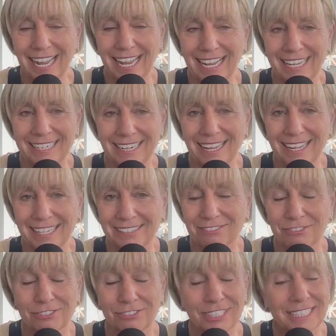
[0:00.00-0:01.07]
And I
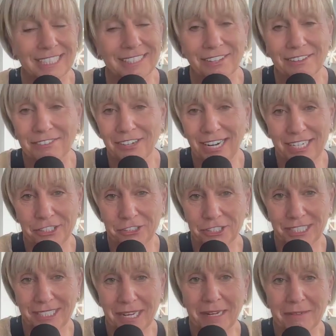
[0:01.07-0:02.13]
really love her
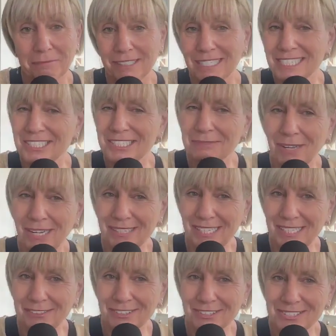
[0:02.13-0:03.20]
energy. And plus she's
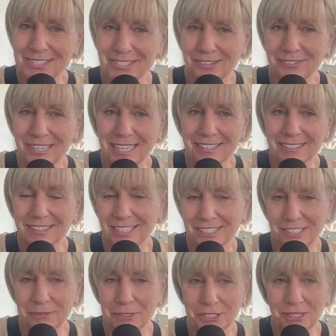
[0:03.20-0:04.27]
bilingual. So
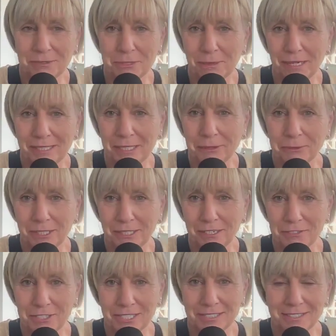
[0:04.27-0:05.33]
gosh, I wish I was bilingual
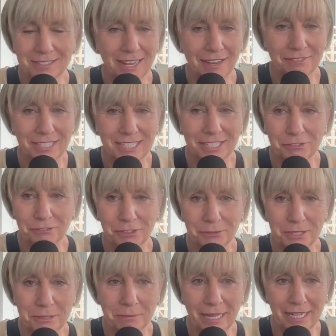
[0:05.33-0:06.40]
enough to have the interview
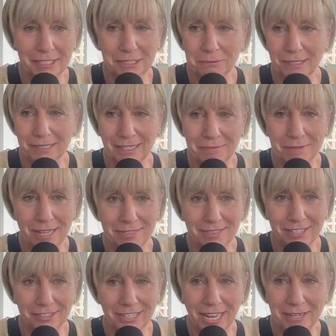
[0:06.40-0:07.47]
in Spanish, but I'm not
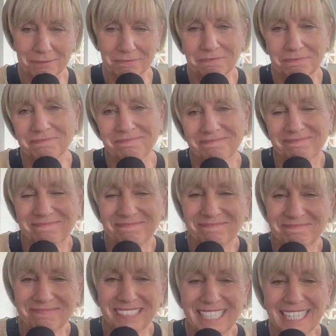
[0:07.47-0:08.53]
there yet.
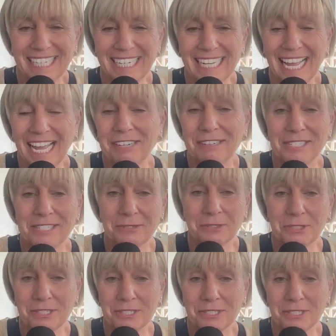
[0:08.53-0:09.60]
Anyway, so
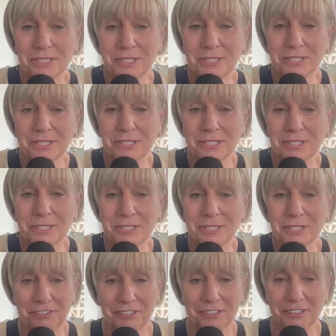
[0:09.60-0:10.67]
sign up for that
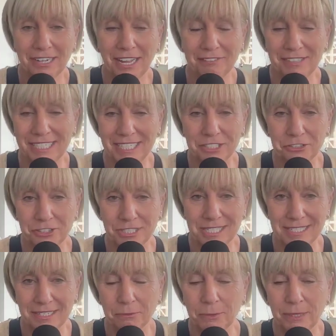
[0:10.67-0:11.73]
if you have any
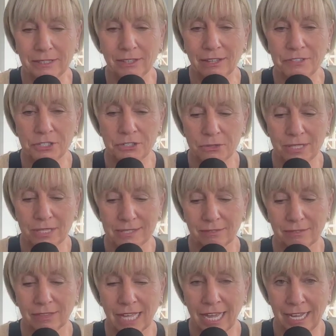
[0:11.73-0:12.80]
interest. We love to do this
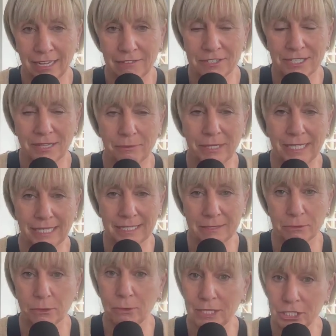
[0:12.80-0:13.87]
live so that we can get
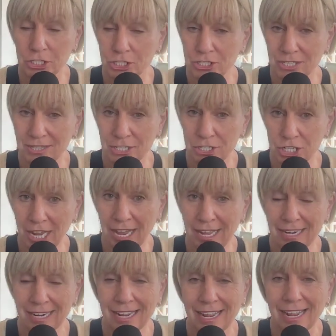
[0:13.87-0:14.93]
some questions in the chat.